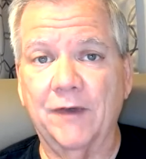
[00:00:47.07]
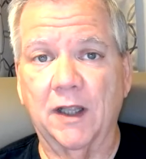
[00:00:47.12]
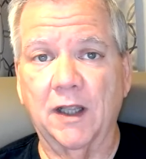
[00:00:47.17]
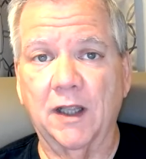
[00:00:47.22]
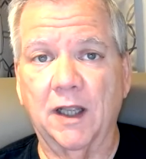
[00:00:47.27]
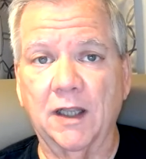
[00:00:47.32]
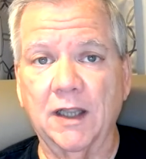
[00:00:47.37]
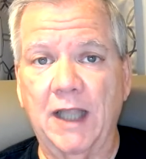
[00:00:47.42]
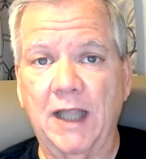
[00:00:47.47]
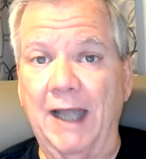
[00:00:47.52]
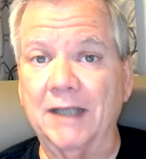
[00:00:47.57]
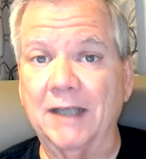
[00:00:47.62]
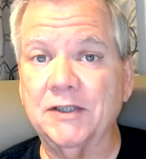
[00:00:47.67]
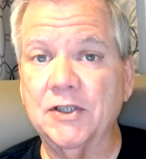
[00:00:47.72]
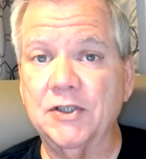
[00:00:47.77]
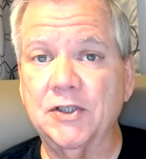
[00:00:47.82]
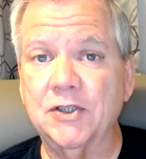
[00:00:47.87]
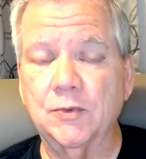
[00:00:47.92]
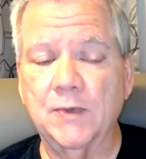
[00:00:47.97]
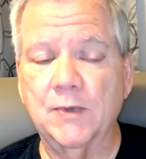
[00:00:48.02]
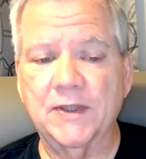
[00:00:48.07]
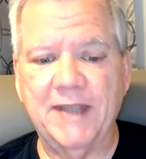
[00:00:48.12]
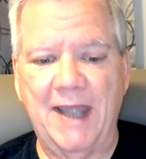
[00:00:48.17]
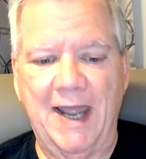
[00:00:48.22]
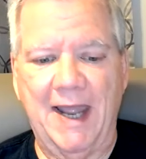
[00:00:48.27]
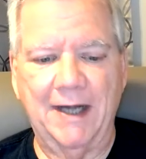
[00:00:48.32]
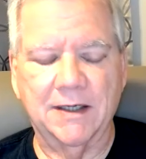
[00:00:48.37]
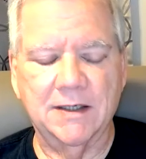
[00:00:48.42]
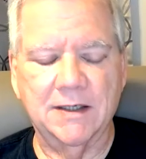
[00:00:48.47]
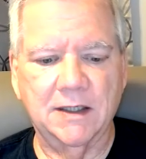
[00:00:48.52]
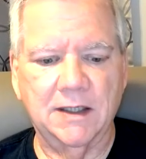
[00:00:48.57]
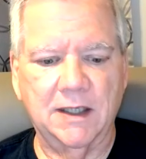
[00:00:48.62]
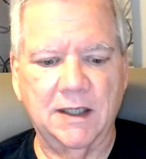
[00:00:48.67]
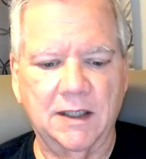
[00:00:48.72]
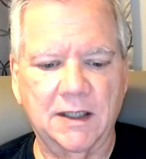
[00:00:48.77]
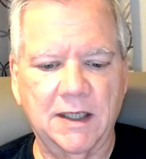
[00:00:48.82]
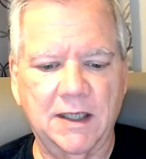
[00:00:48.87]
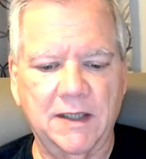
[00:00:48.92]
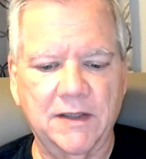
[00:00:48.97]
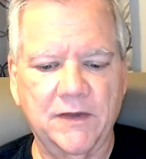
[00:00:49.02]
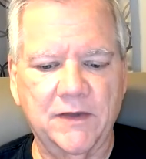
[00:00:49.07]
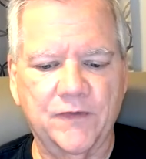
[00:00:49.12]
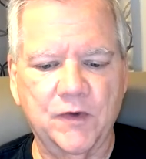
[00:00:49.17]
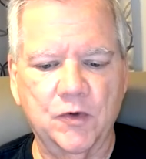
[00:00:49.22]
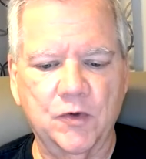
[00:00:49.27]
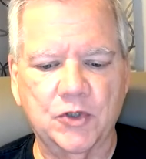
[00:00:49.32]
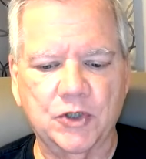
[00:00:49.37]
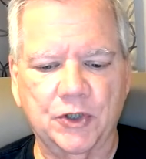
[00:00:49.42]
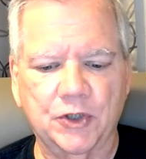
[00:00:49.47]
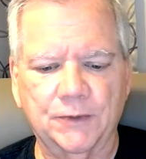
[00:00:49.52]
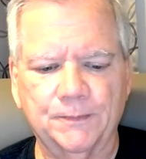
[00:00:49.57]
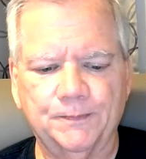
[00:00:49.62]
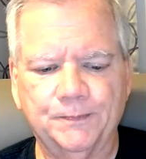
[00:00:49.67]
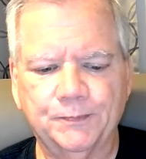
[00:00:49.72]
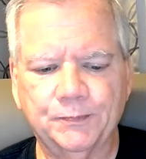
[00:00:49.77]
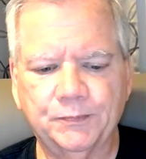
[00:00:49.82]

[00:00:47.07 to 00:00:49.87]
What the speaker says: a lot to do with that in the future.